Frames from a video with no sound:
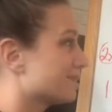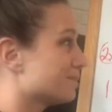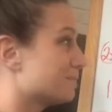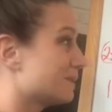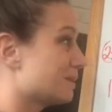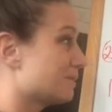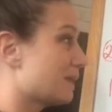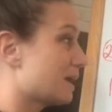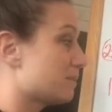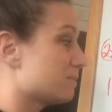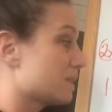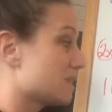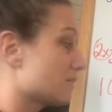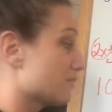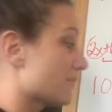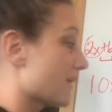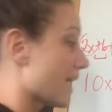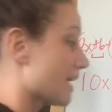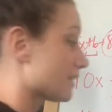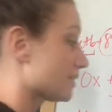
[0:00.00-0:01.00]
be maybe the
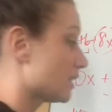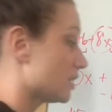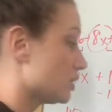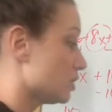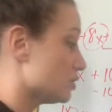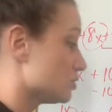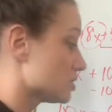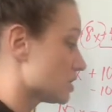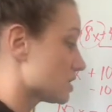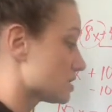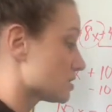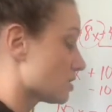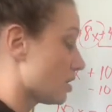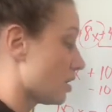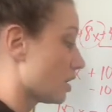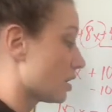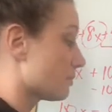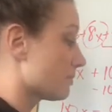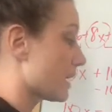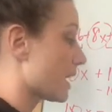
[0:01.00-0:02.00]
fact that you just
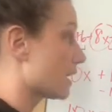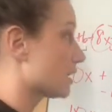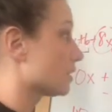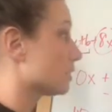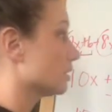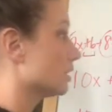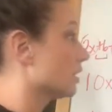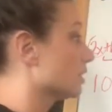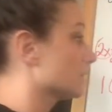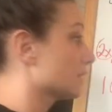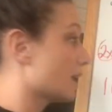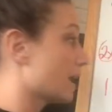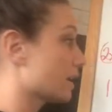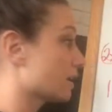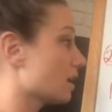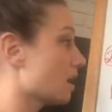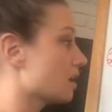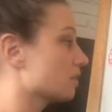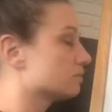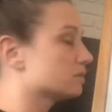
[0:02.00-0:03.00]
automatically are like,
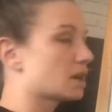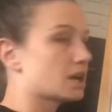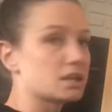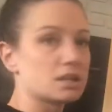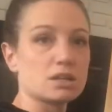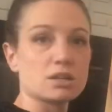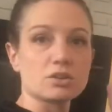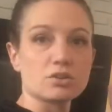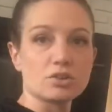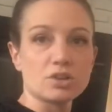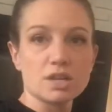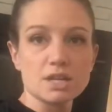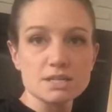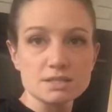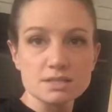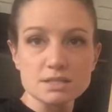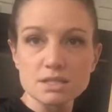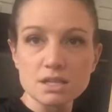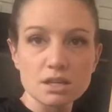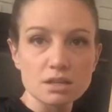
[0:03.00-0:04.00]
oh, 90
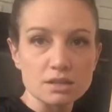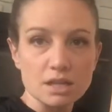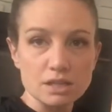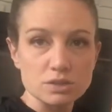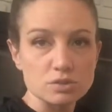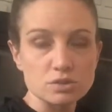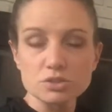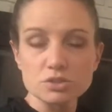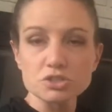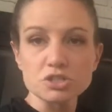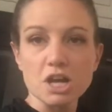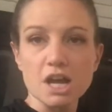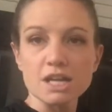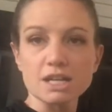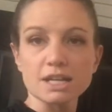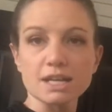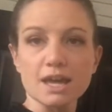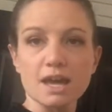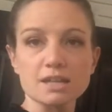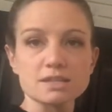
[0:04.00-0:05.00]
degrees. That's what they're trying to
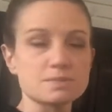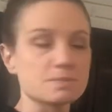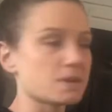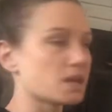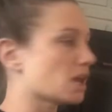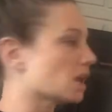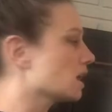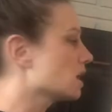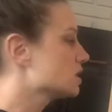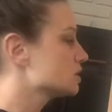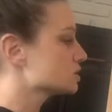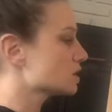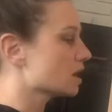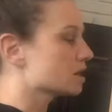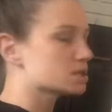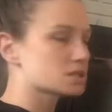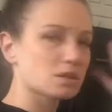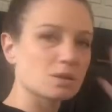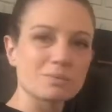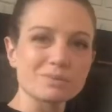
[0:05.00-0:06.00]
get to me. So I had
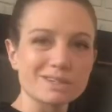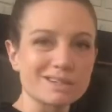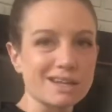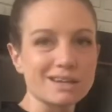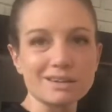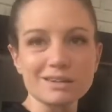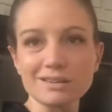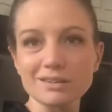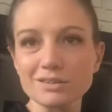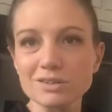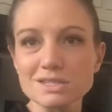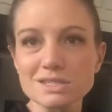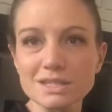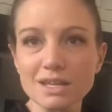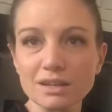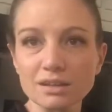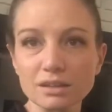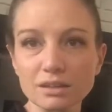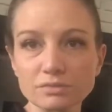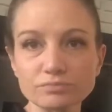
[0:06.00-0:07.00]
to come up with 90 degrees
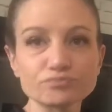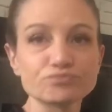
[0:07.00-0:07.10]
down here.